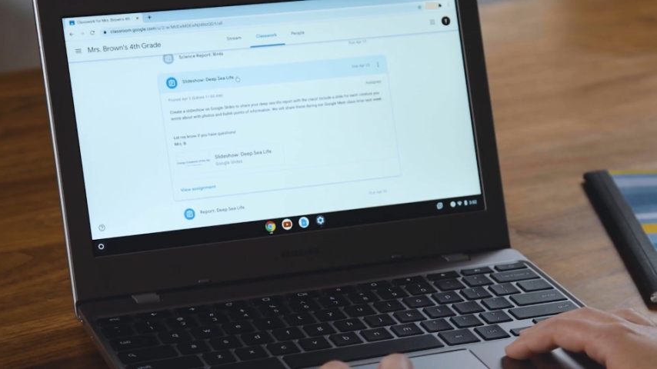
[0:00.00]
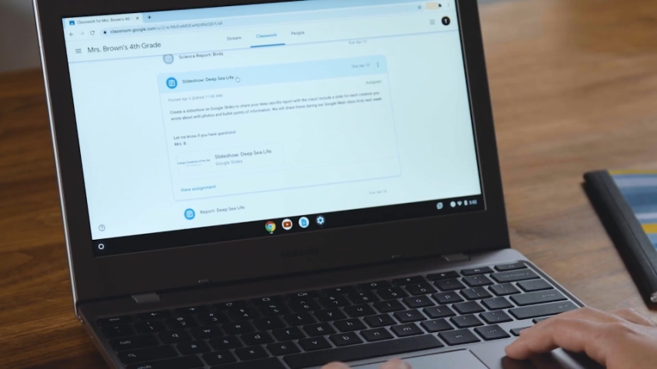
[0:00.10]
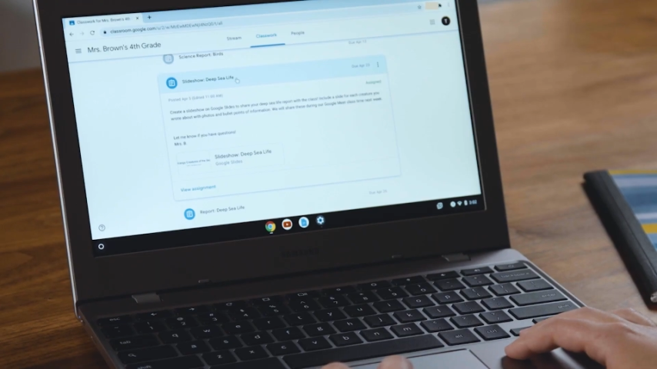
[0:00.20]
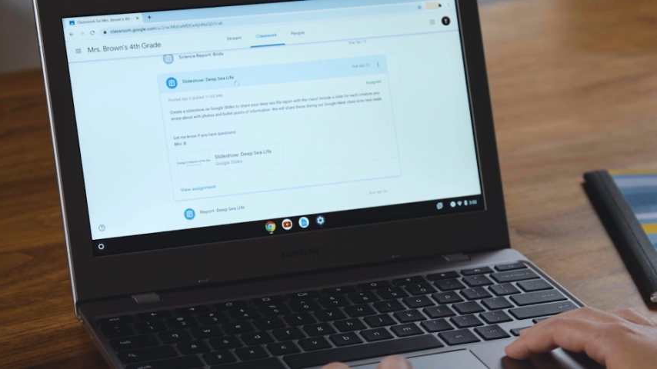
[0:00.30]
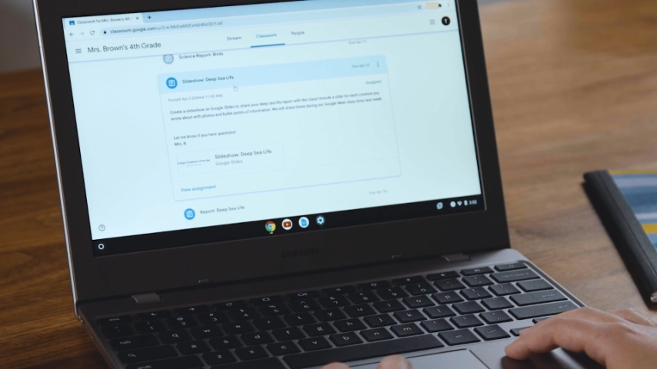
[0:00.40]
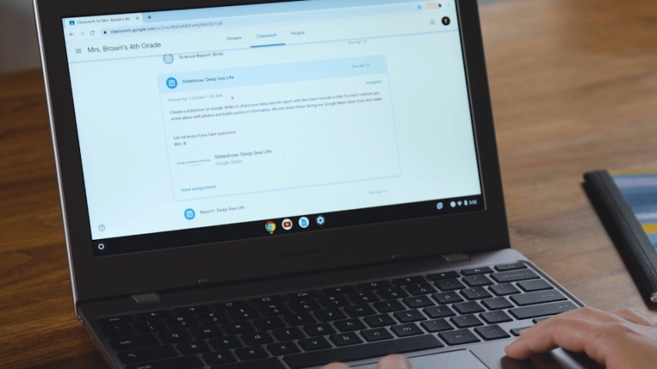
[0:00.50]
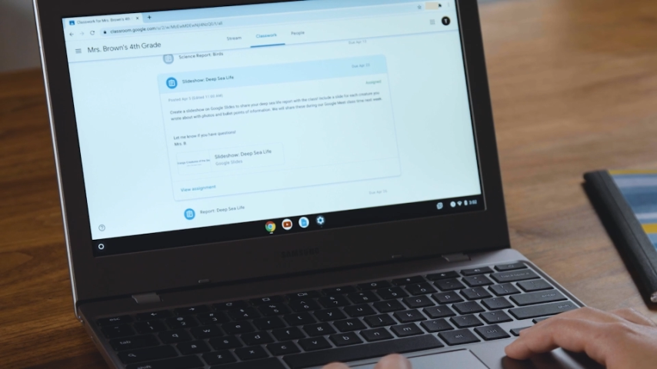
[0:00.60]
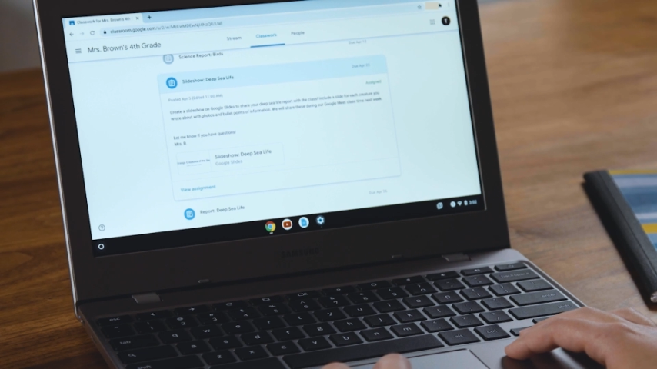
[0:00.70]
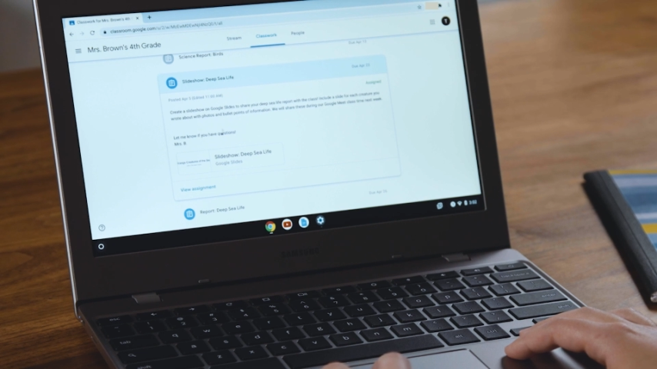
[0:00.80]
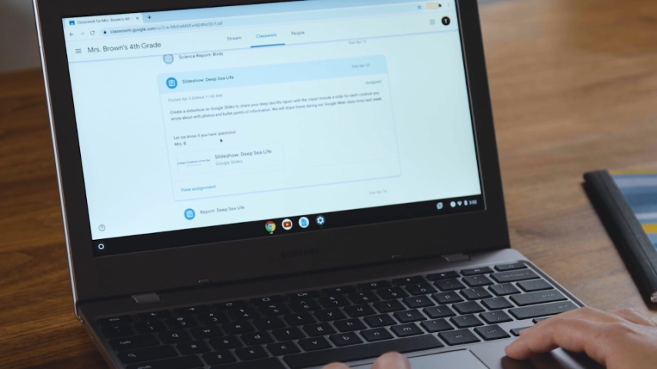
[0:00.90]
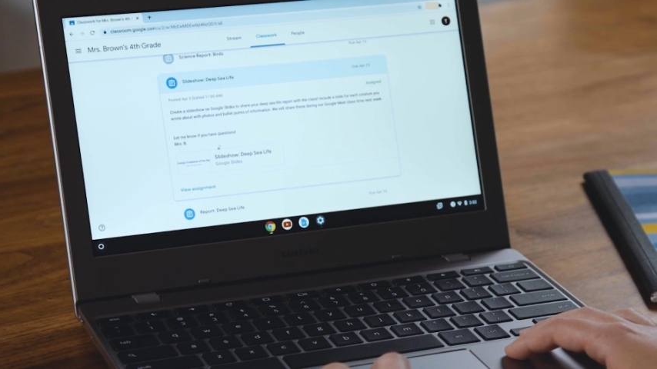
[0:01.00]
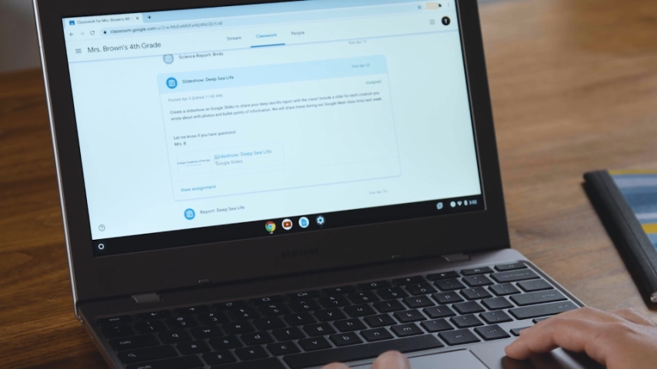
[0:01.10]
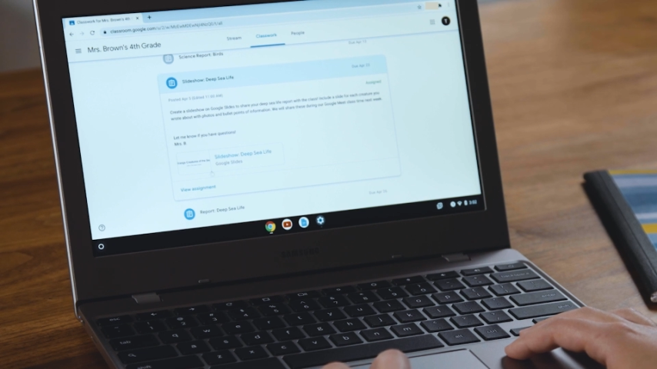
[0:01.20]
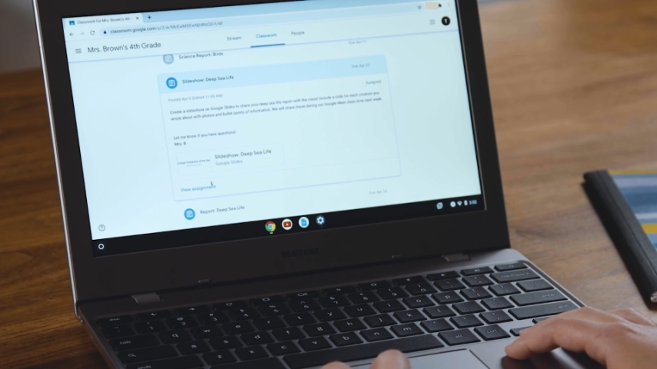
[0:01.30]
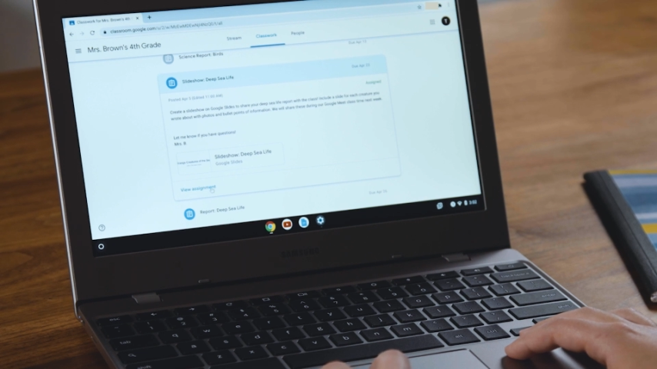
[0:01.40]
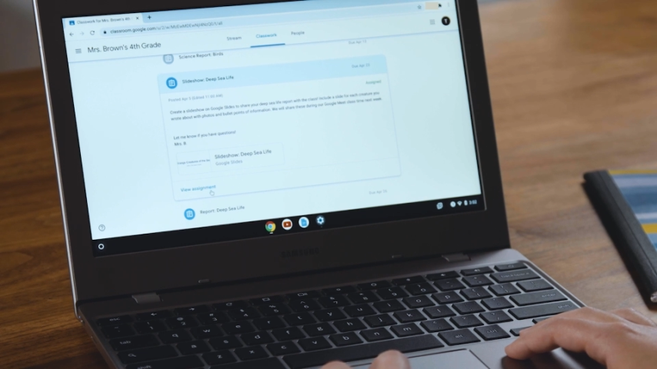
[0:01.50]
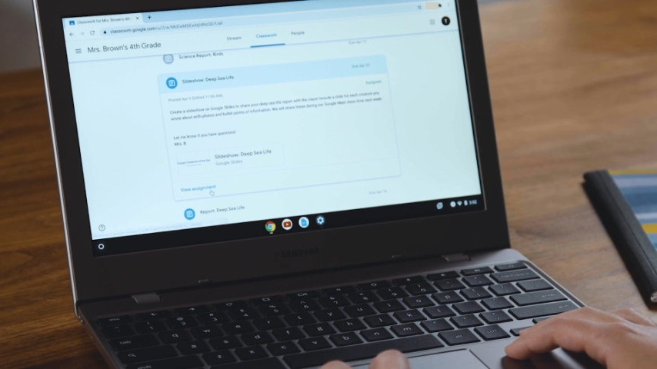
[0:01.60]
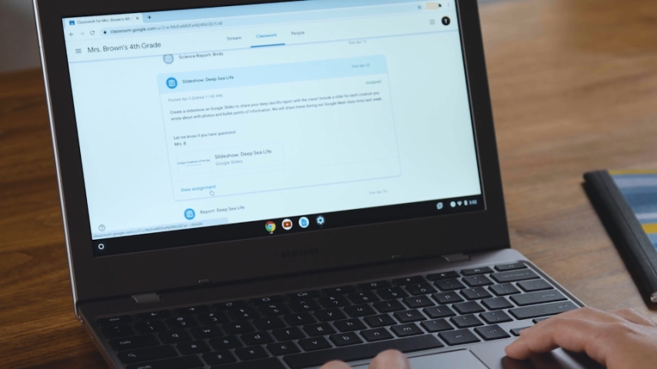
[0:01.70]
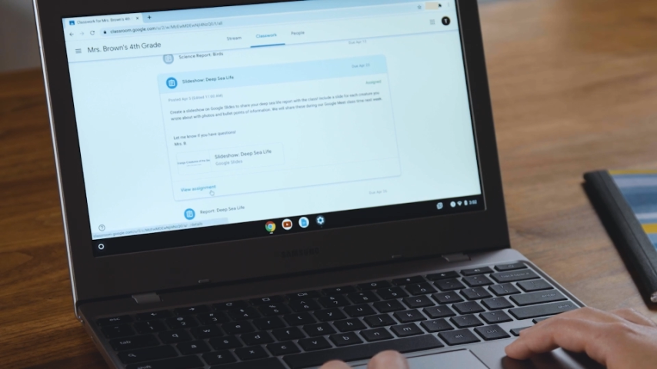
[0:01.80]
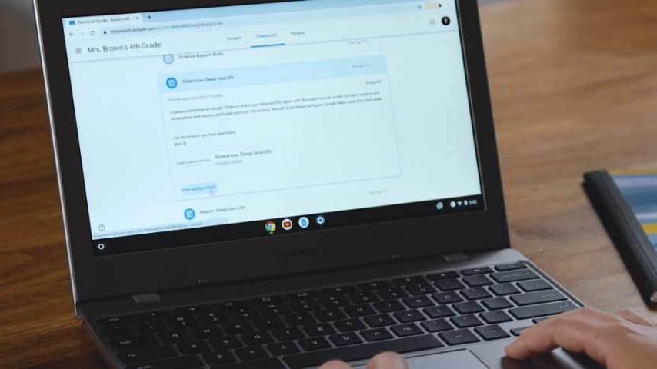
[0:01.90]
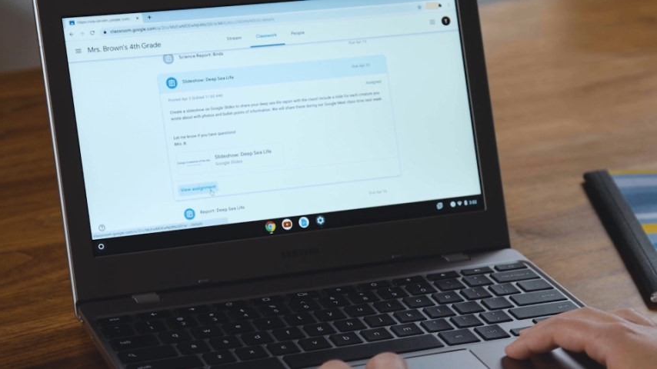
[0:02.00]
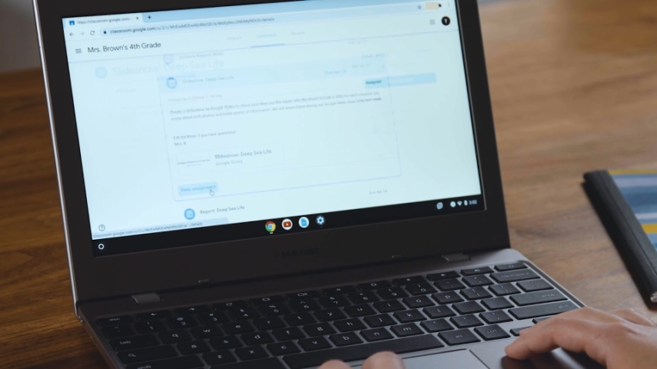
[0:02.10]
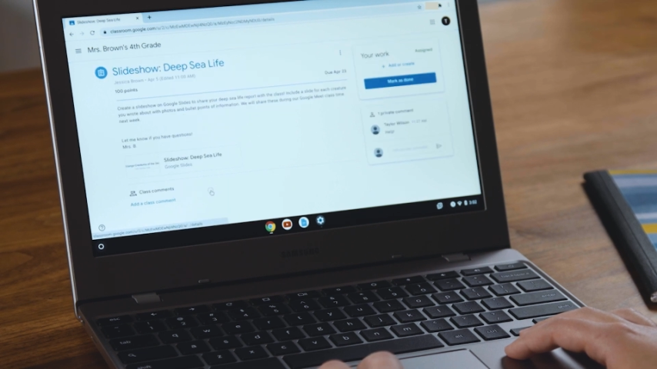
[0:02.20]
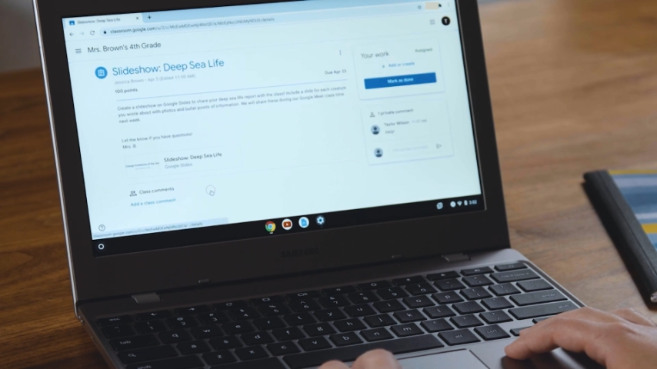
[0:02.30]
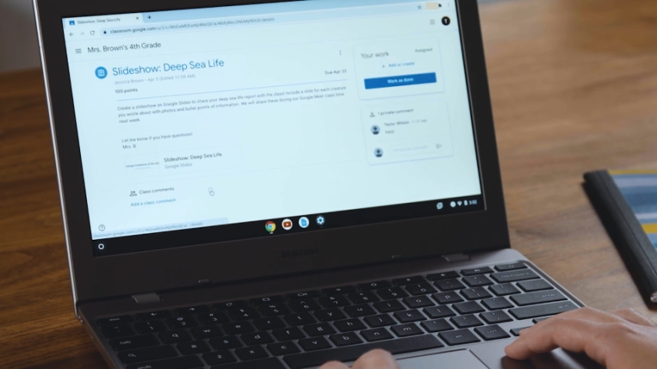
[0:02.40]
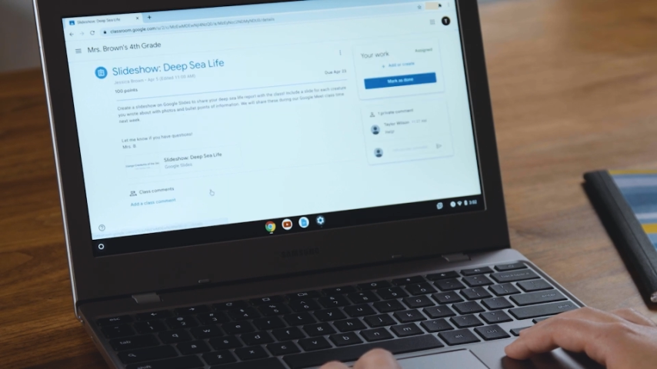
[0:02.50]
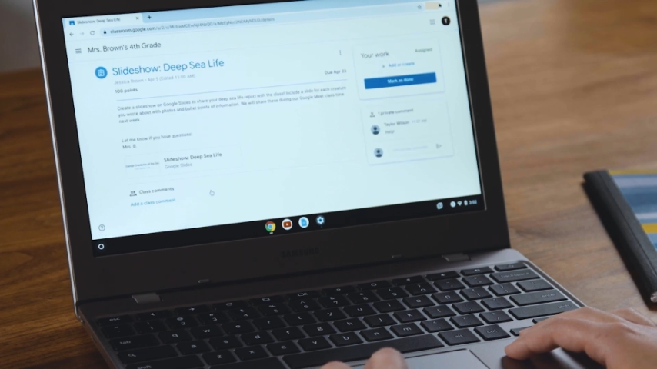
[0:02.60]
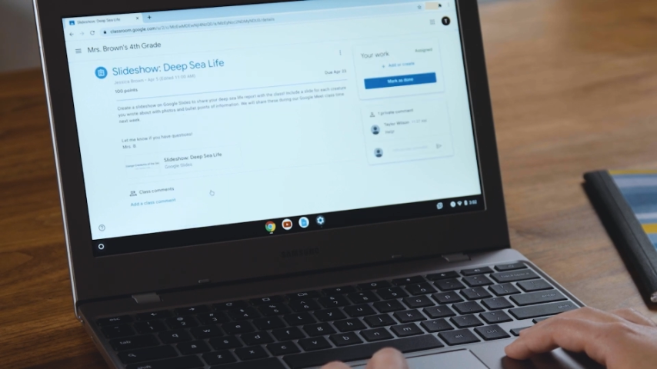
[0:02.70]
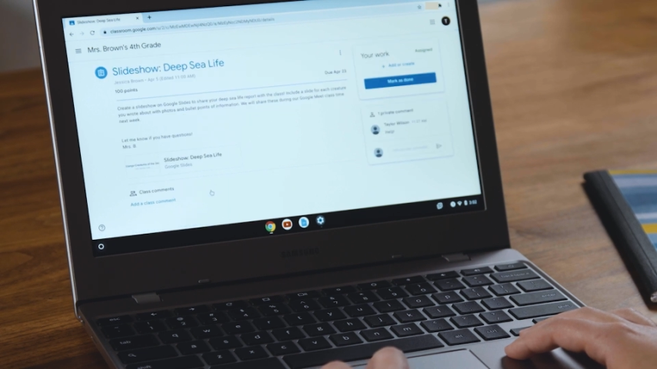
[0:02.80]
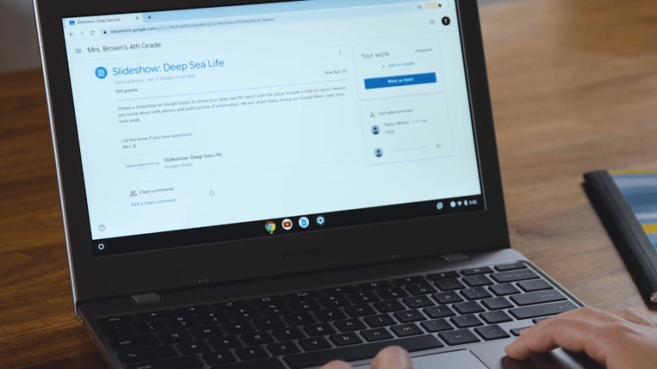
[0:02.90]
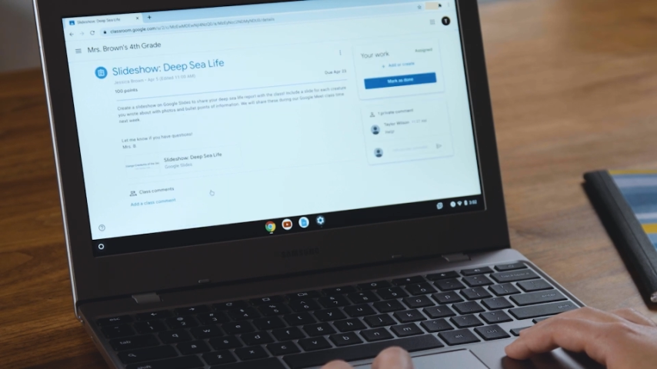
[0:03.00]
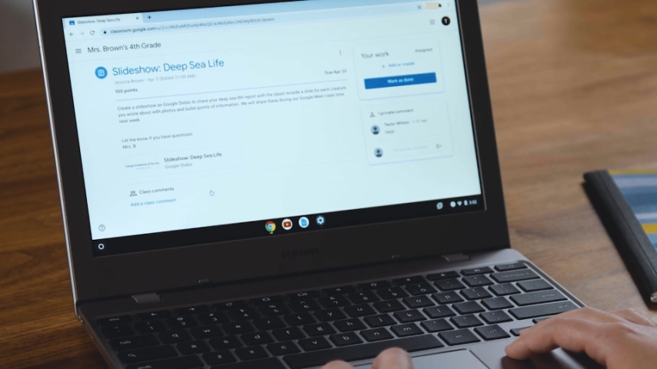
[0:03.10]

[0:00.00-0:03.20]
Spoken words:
Nobody's mouth can be seen.